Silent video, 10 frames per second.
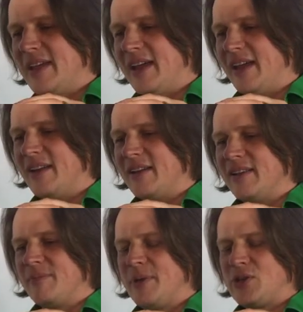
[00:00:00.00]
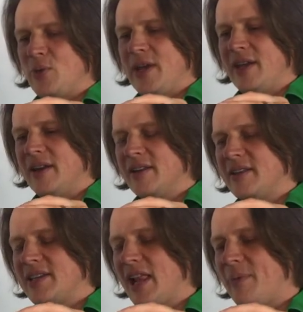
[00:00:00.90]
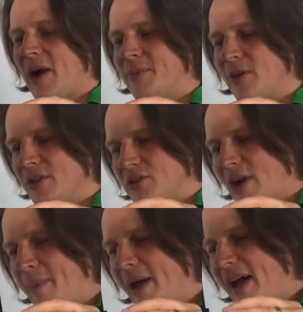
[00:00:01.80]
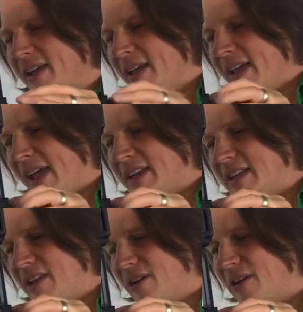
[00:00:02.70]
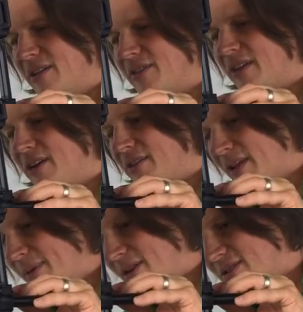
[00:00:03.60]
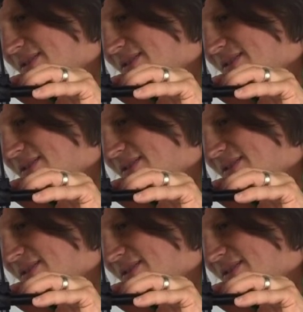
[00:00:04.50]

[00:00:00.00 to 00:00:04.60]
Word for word: in between the teleprompter and the tripod. And here, there, I mean,